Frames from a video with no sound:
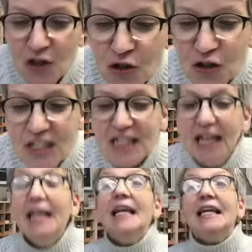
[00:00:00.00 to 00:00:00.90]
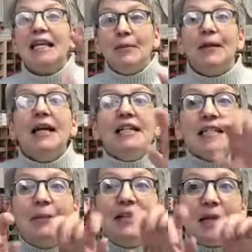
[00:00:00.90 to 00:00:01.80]
So just keep
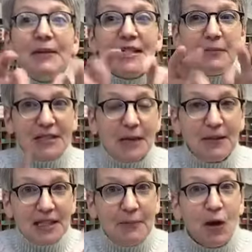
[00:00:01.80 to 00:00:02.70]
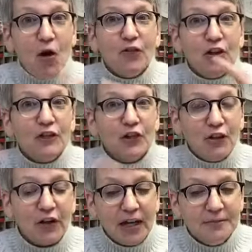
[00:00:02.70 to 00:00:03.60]
typing over and over and
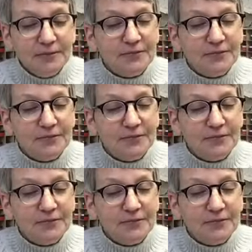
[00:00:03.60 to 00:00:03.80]
over again.